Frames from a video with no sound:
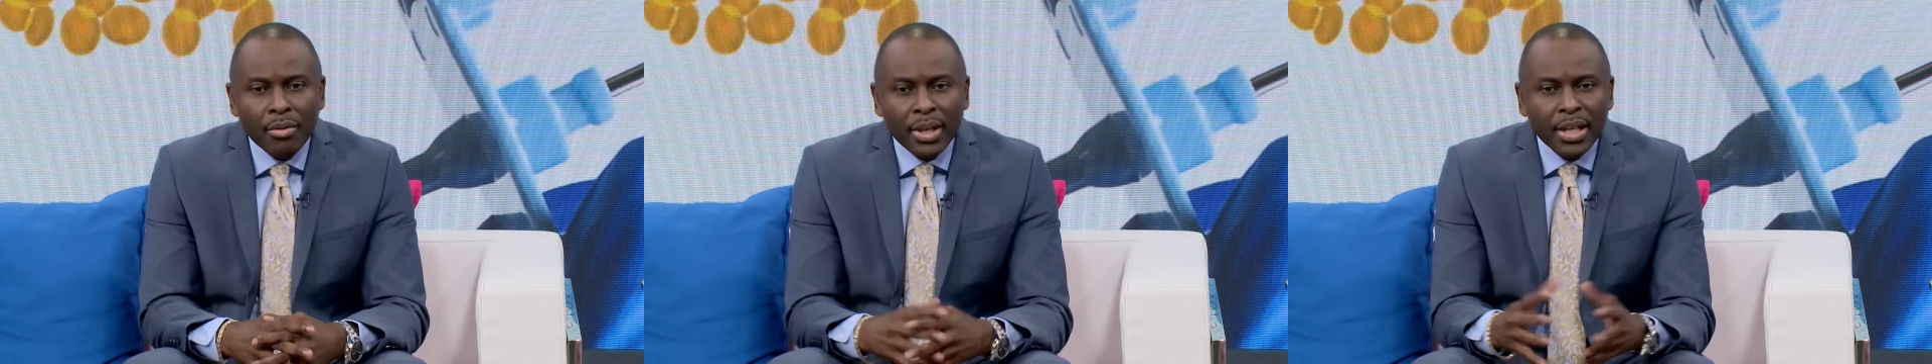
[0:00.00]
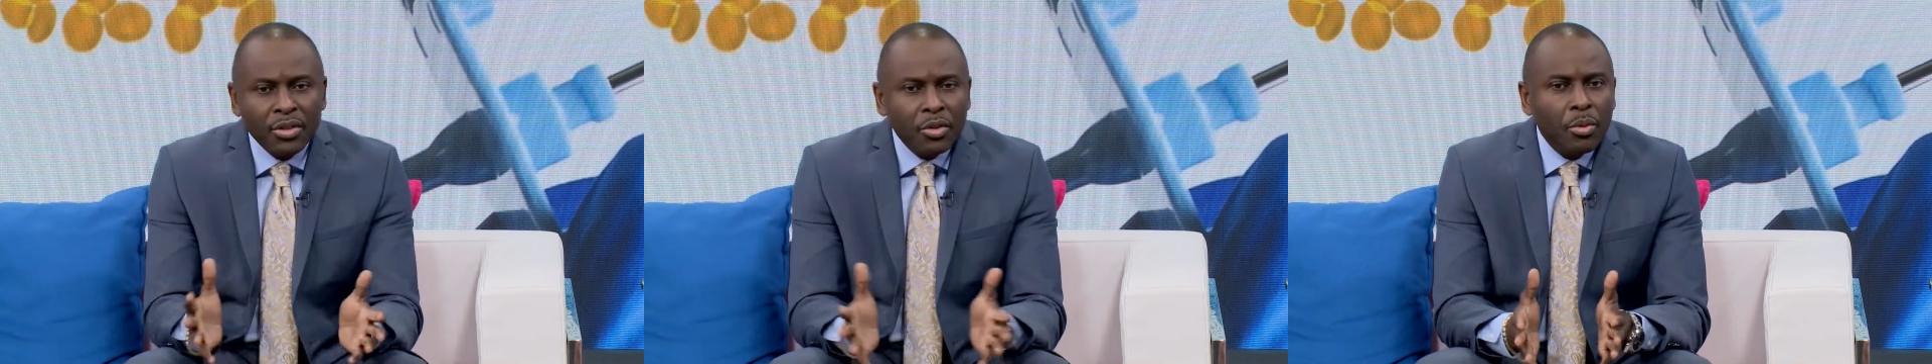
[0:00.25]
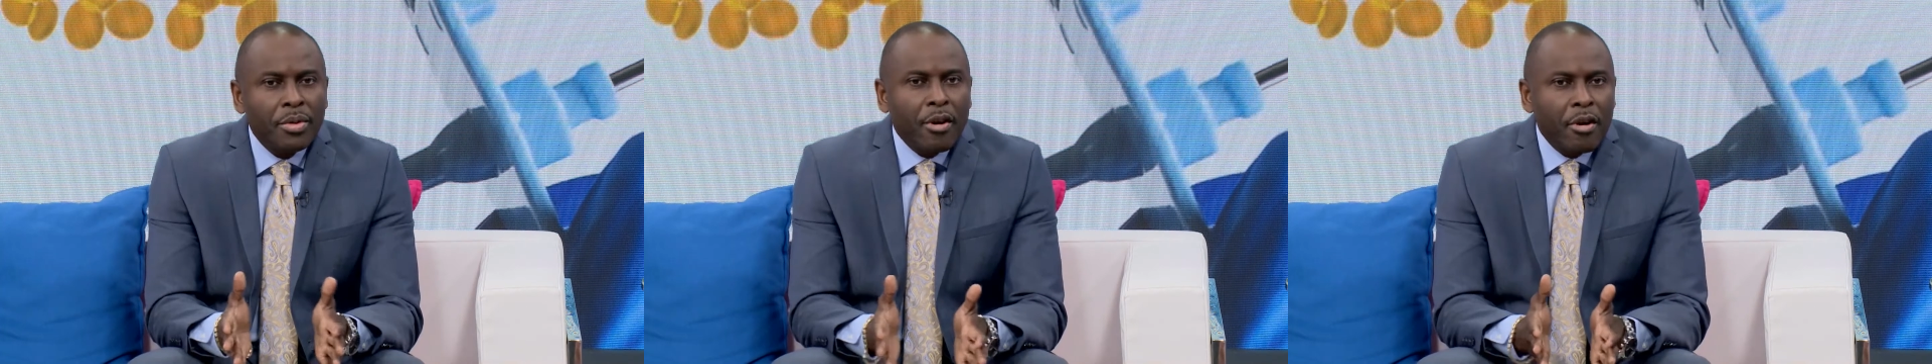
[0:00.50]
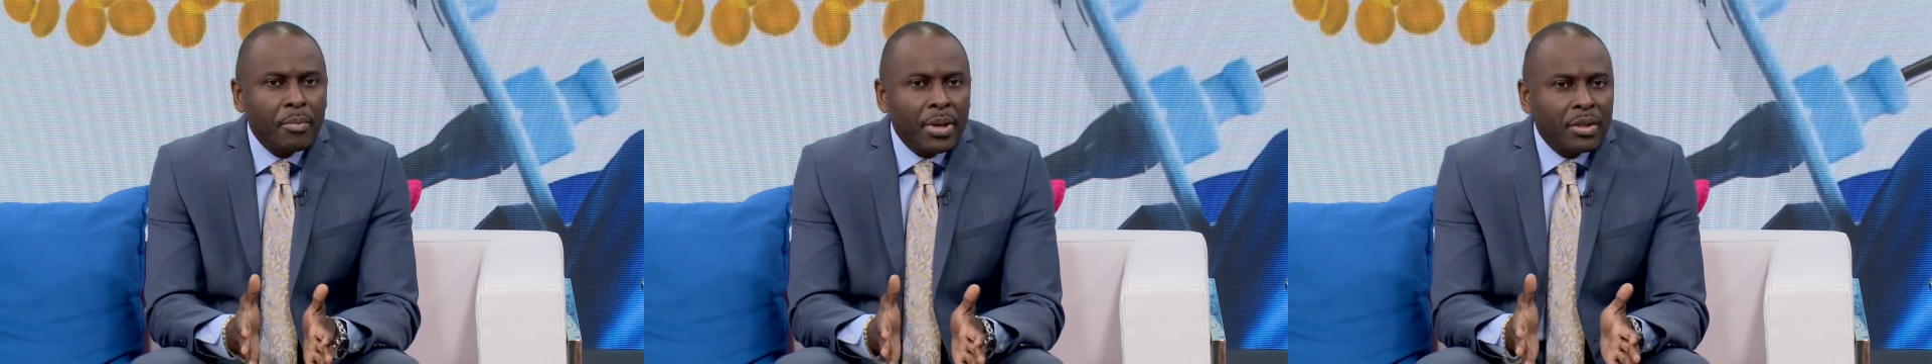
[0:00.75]
these two
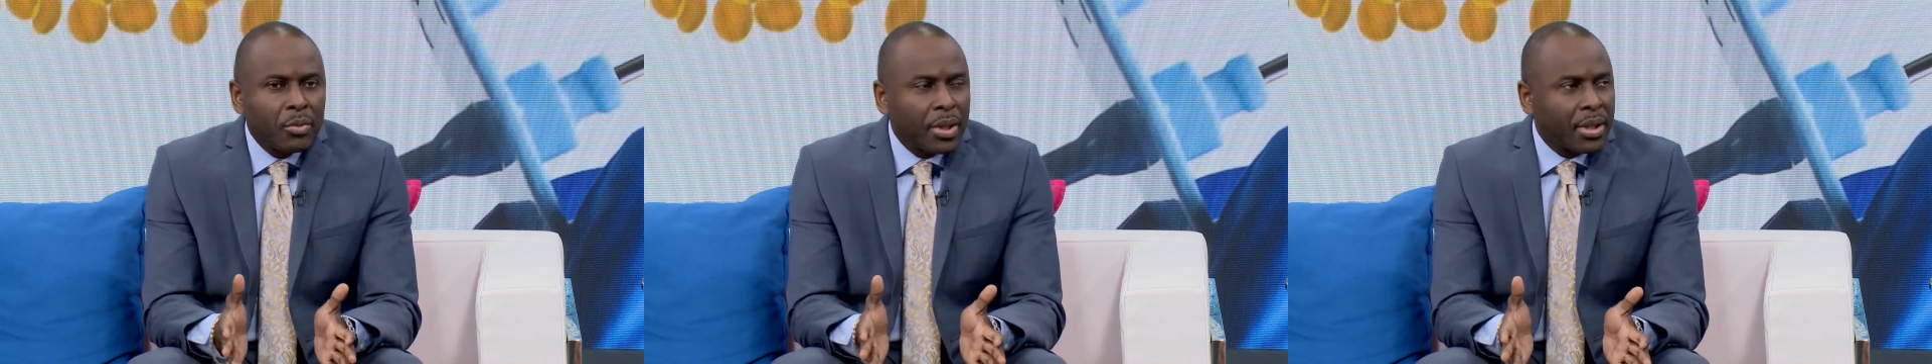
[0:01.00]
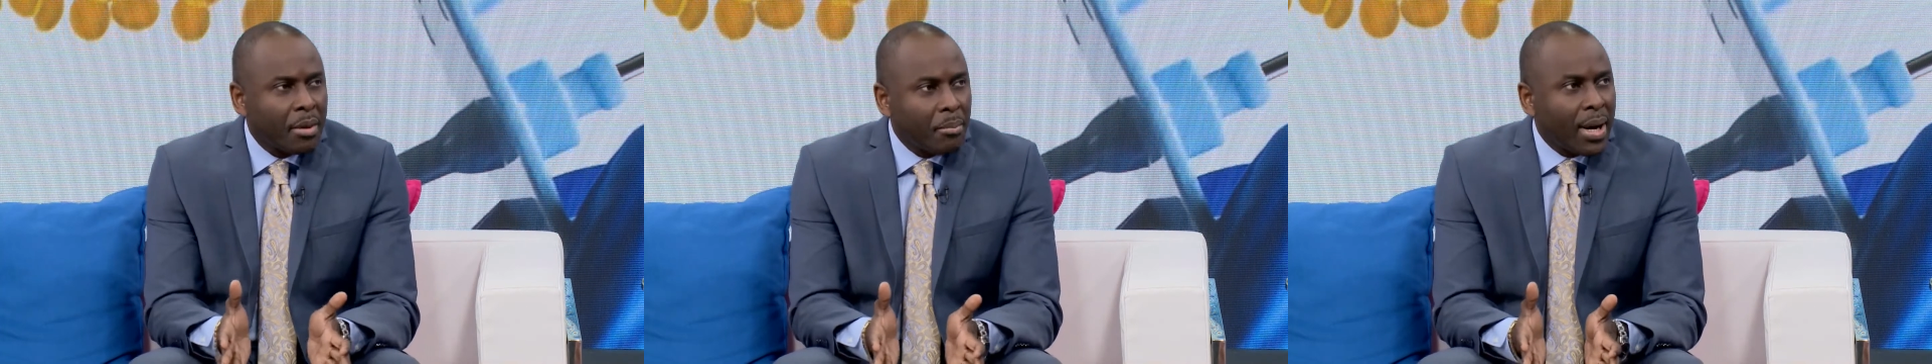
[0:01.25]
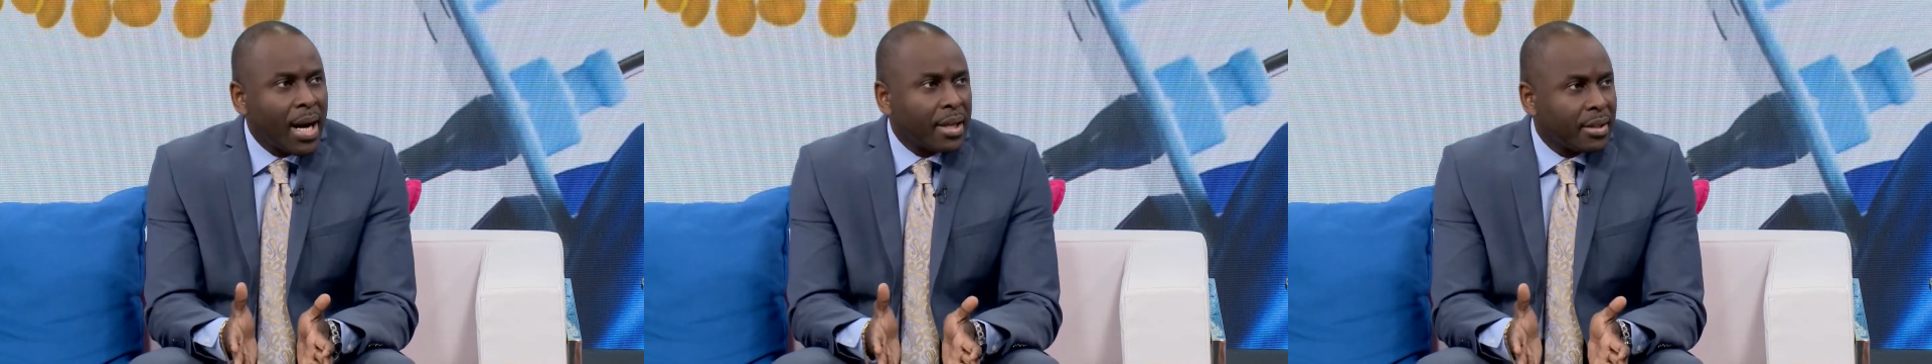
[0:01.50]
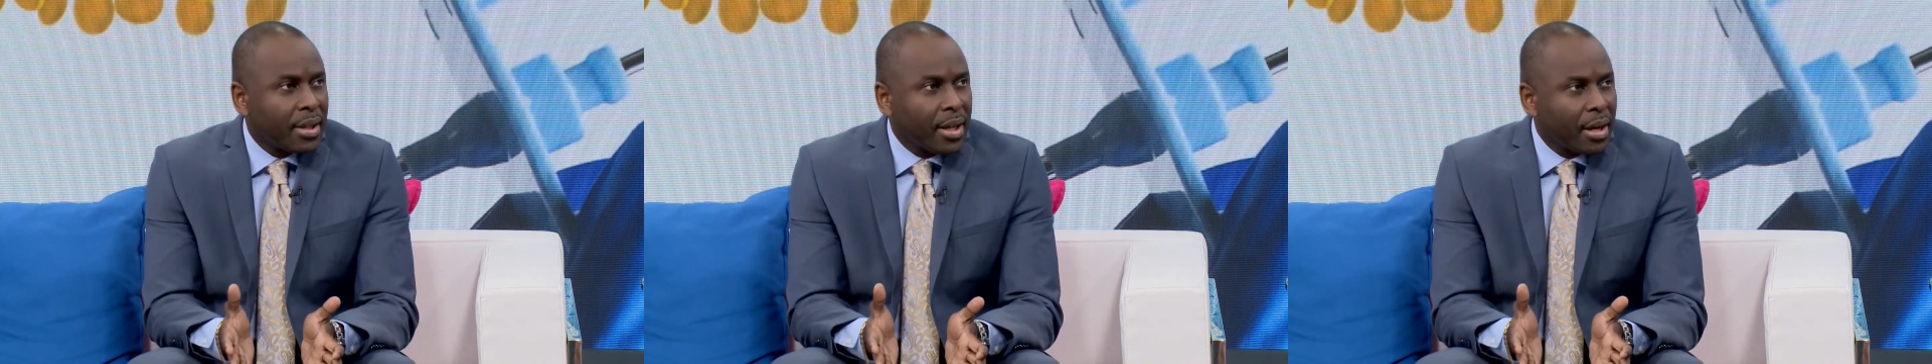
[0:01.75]
therapies, when
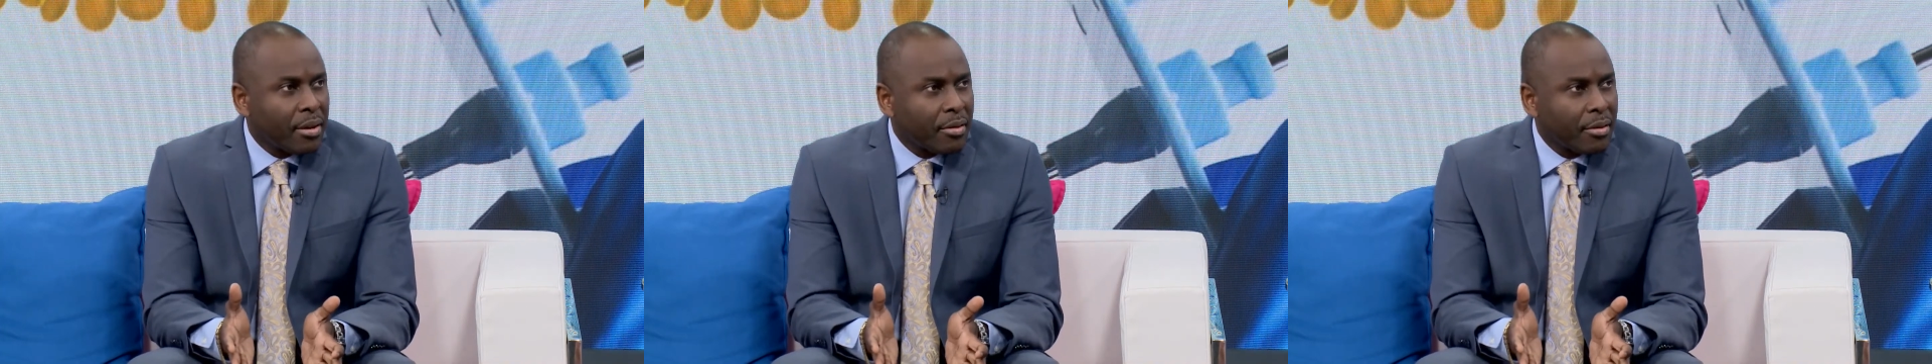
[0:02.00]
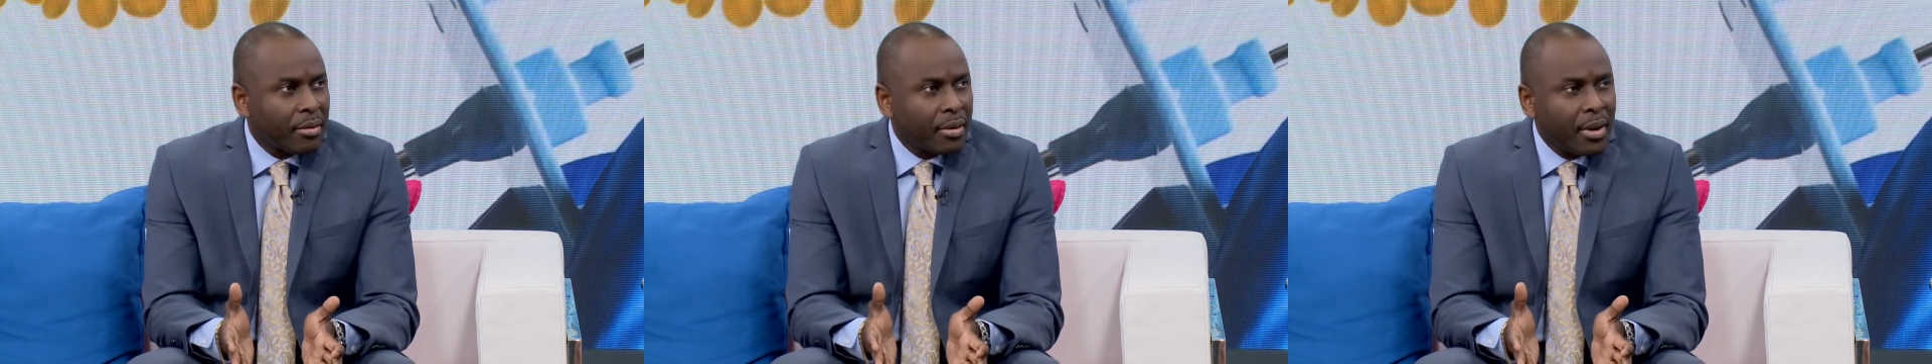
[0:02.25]
combined together,